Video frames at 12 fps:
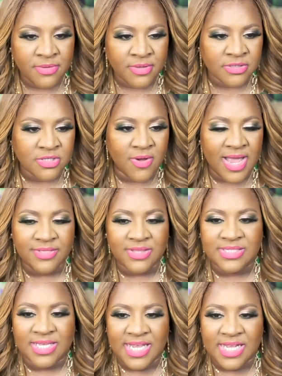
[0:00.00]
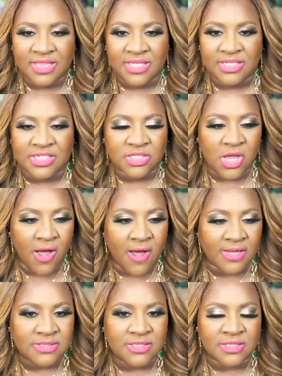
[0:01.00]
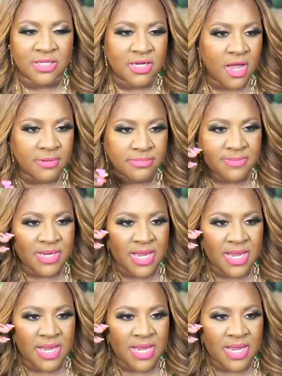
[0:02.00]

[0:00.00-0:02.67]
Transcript: So I have these inkling, these thoughts that come to me.